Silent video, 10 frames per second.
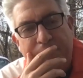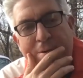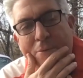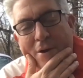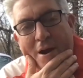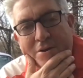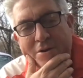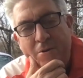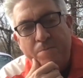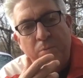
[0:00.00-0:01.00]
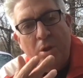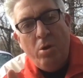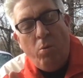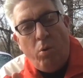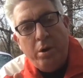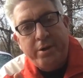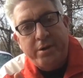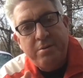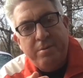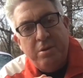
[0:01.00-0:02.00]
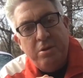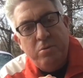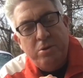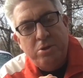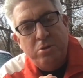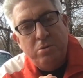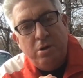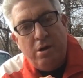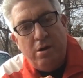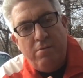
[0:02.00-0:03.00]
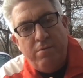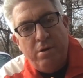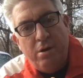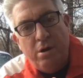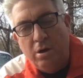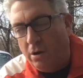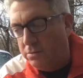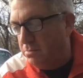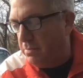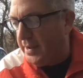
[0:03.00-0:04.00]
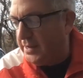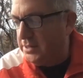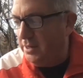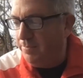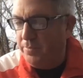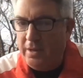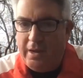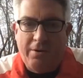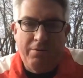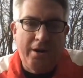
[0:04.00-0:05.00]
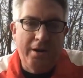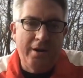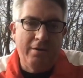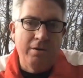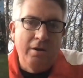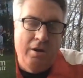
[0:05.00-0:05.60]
February afternoon. I want to talk to you about the new issue of Golfdom Magazine. It's out right now.